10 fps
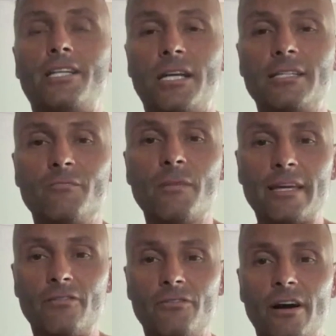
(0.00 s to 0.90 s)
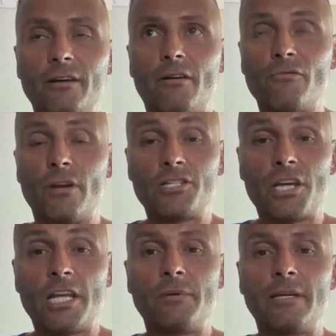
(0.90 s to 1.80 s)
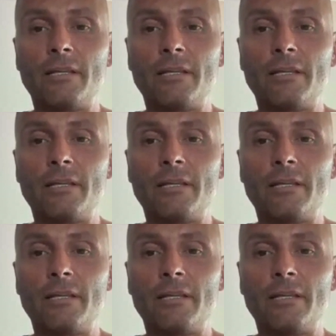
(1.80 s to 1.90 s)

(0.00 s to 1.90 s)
You know, I had a chance of making a final. I